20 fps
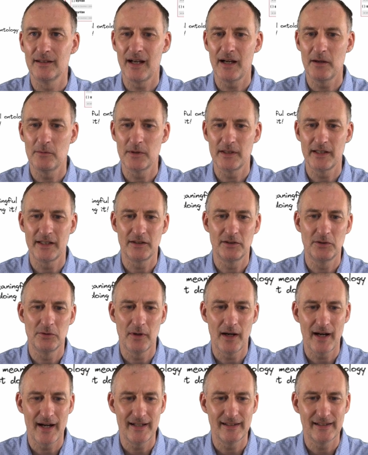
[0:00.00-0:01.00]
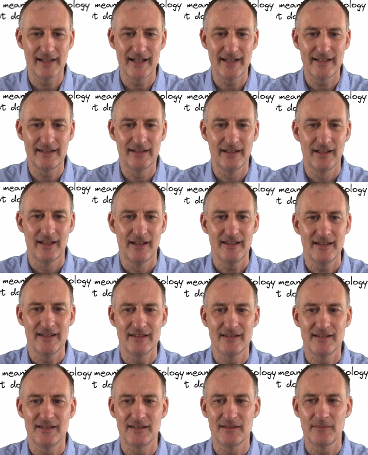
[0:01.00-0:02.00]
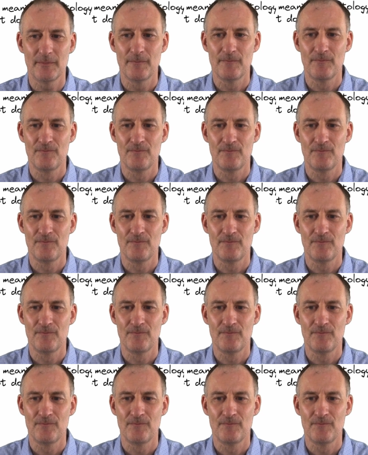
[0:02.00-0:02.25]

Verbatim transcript: I wanted to highlight is